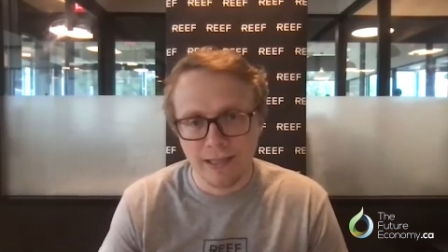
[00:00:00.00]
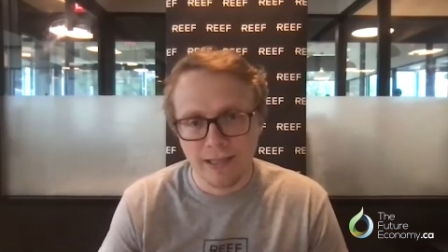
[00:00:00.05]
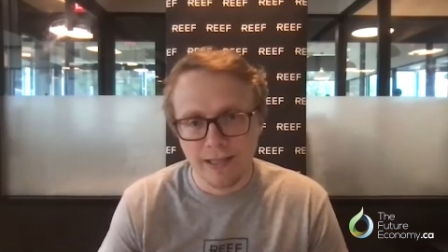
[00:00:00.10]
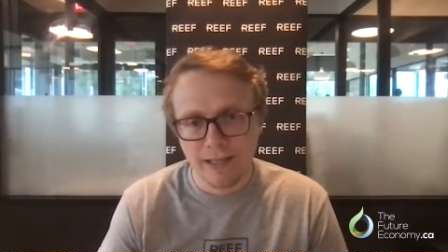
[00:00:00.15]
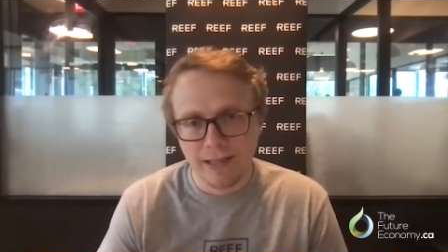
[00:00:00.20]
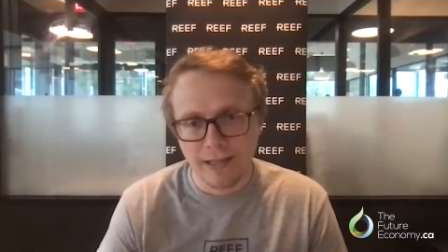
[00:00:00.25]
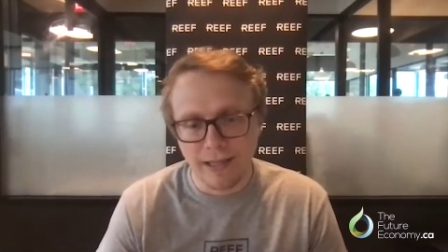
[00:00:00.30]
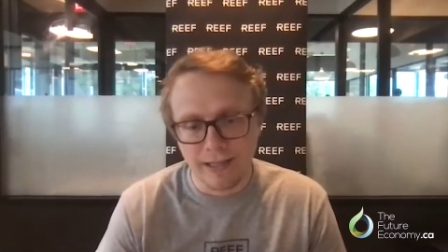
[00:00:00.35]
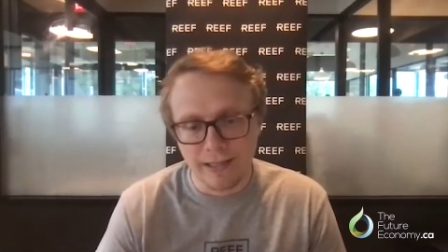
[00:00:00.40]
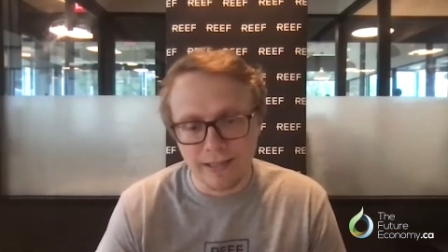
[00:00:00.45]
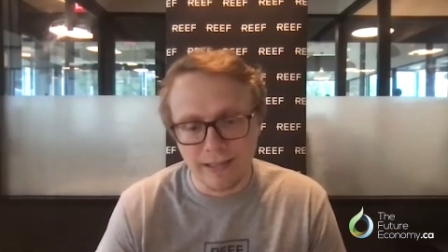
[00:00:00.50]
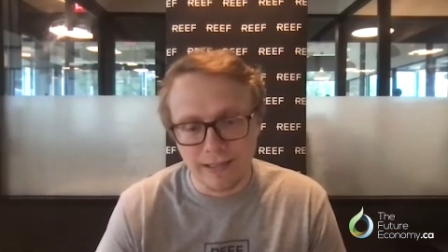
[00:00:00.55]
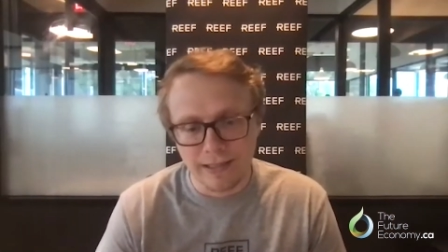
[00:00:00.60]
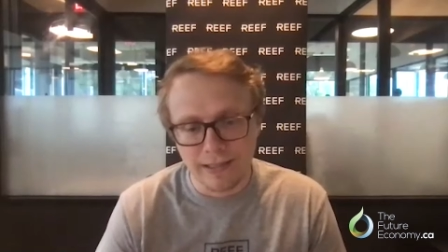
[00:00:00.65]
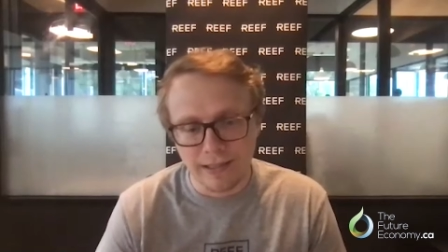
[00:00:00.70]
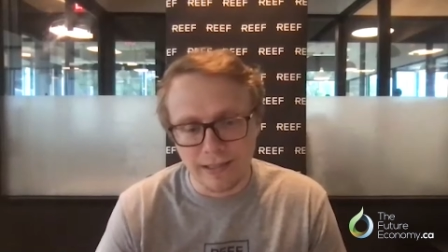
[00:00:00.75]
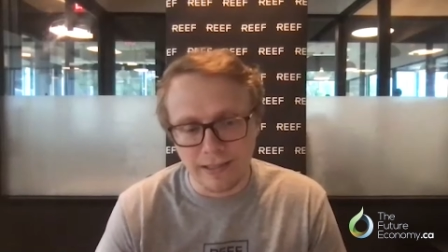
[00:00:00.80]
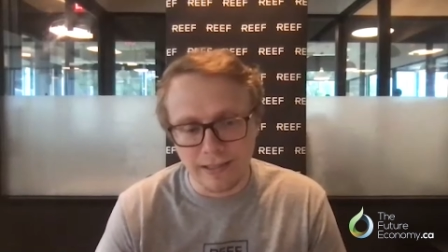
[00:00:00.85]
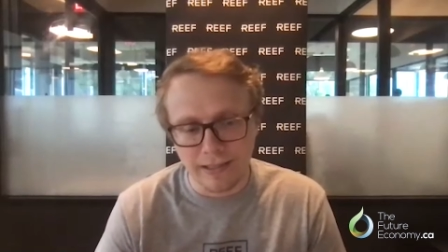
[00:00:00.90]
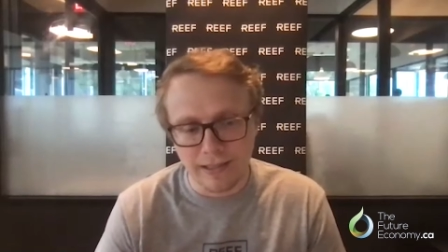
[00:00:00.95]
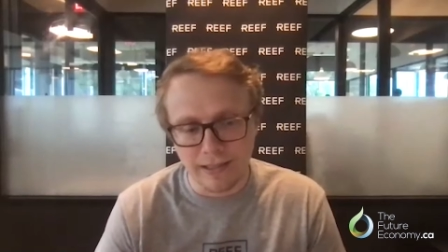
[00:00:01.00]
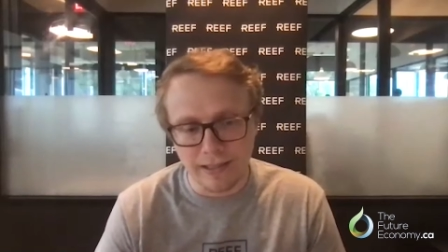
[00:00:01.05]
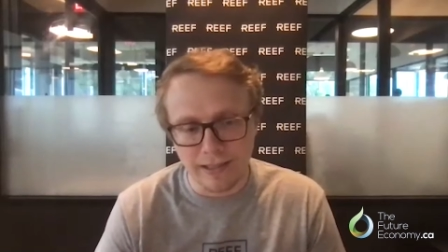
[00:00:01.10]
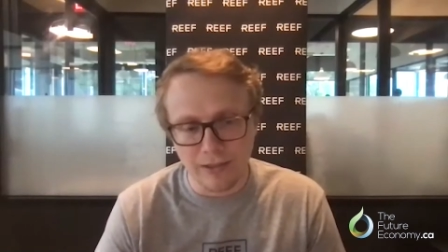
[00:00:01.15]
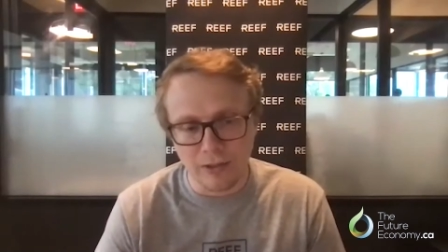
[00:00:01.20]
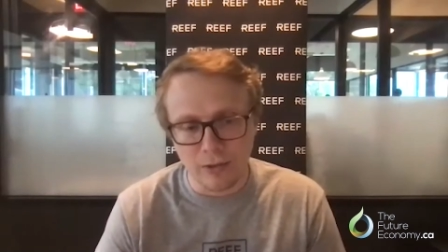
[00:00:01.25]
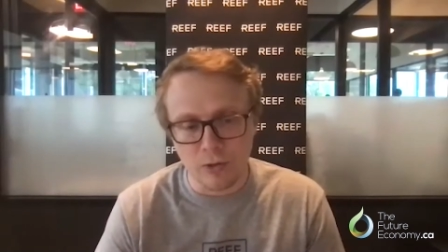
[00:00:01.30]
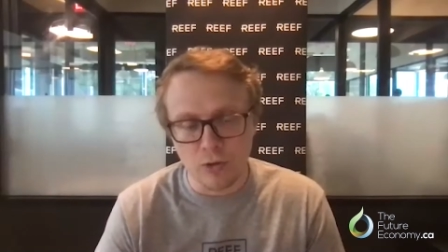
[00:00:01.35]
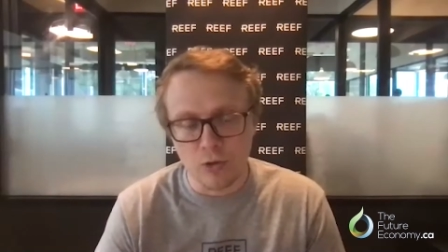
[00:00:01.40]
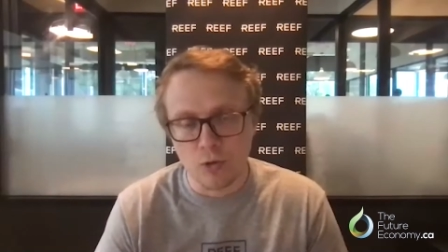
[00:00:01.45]
that uh, you
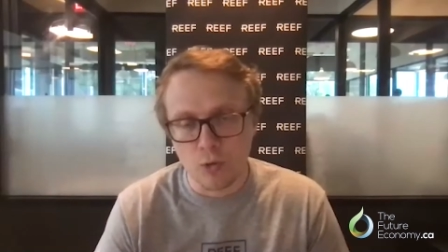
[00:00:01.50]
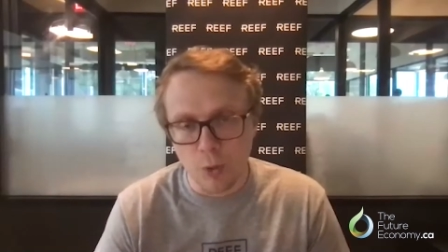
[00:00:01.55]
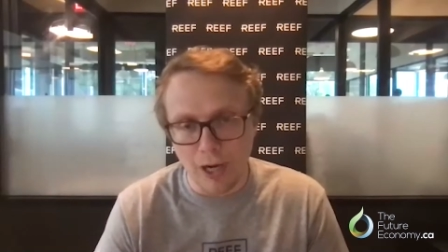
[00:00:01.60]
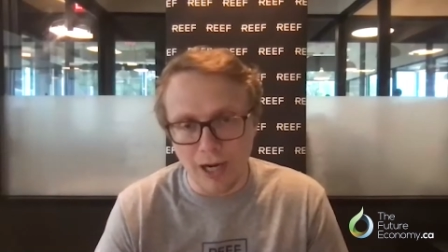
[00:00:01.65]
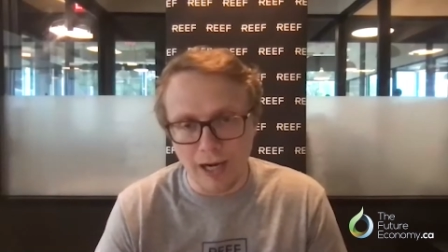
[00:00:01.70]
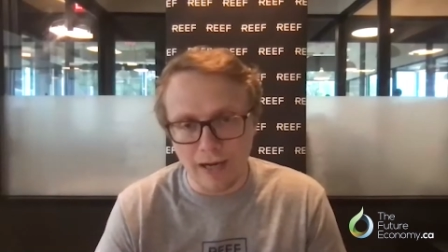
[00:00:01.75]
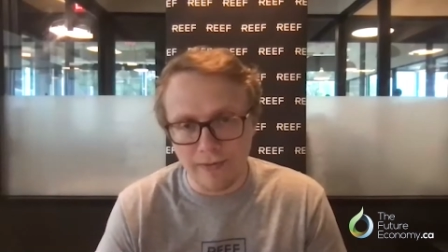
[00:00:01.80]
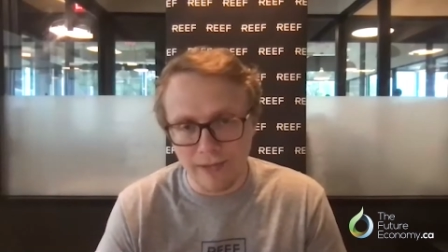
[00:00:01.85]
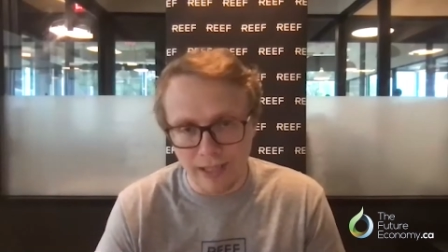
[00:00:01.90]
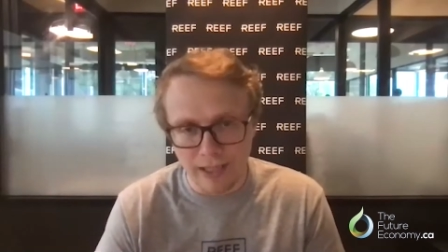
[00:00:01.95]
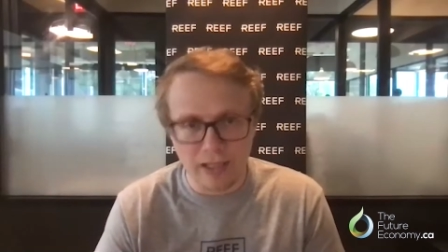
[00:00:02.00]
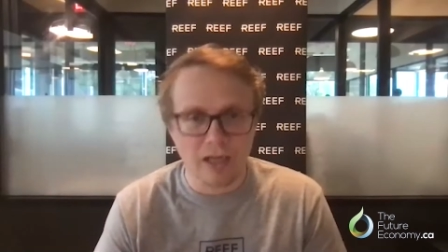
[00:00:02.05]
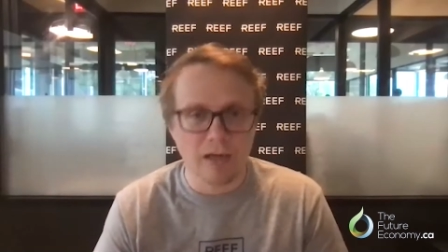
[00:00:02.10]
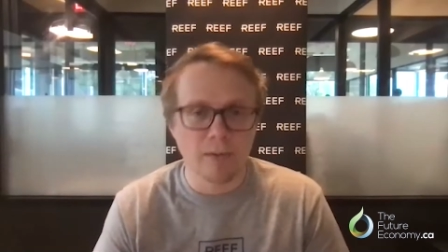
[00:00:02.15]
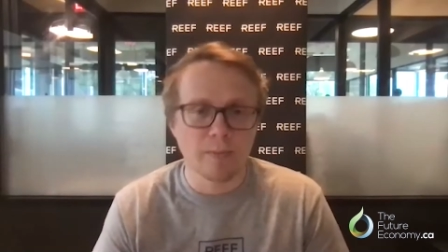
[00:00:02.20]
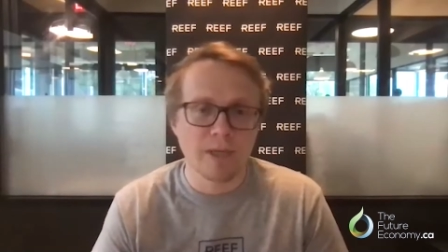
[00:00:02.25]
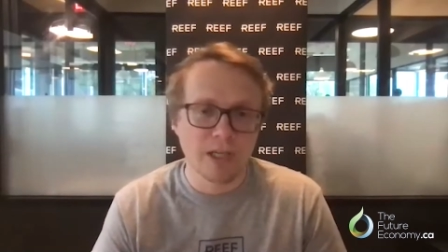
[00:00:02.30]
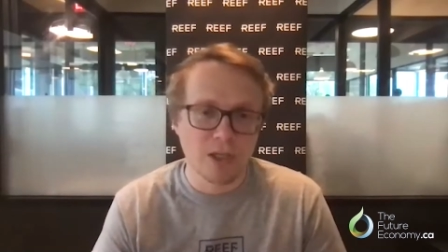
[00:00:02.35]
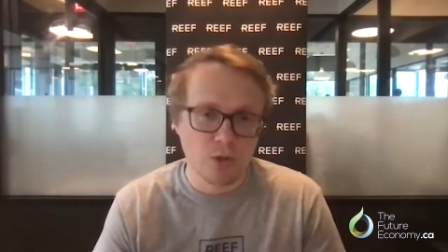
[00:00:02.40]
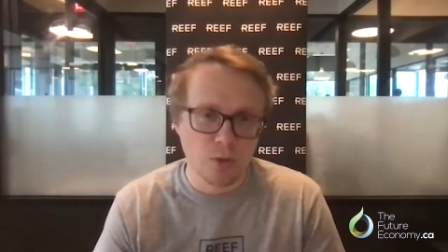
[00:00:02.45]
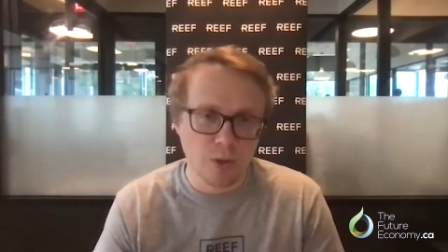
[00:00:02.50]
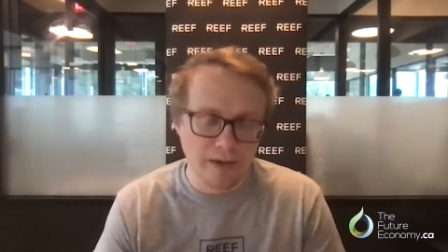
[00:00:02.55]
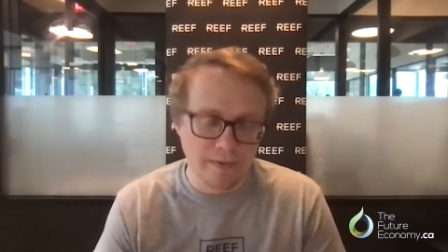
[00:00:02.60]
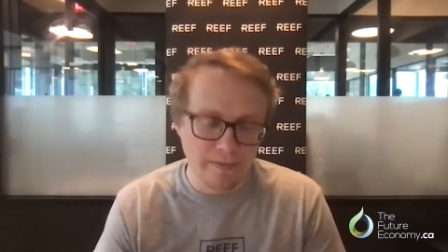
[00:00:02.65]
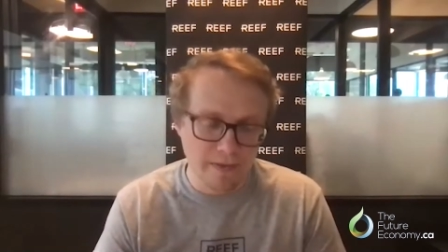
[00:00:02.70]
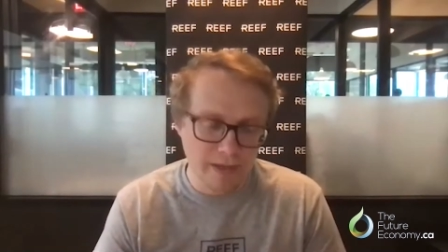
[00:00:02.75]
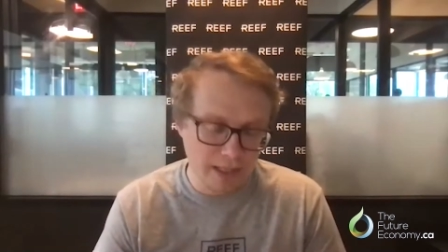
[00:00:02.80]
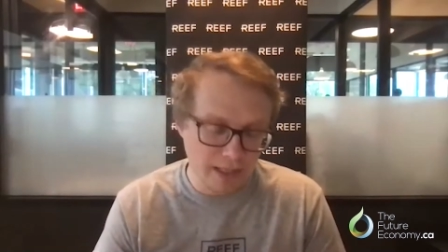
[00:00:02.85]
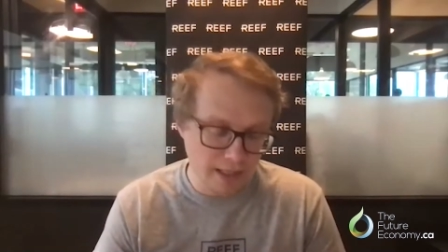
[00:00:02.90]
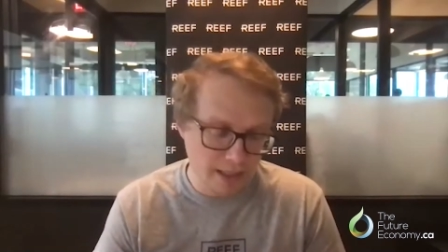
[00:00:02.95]
know, drive the economy, drive
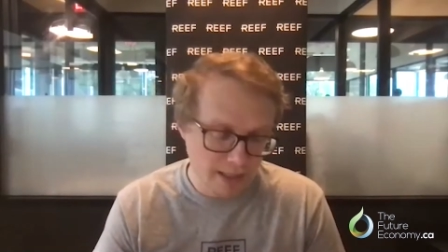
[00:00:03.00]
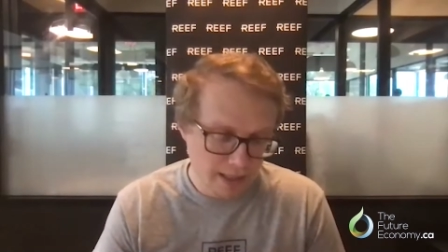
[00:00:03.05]
the,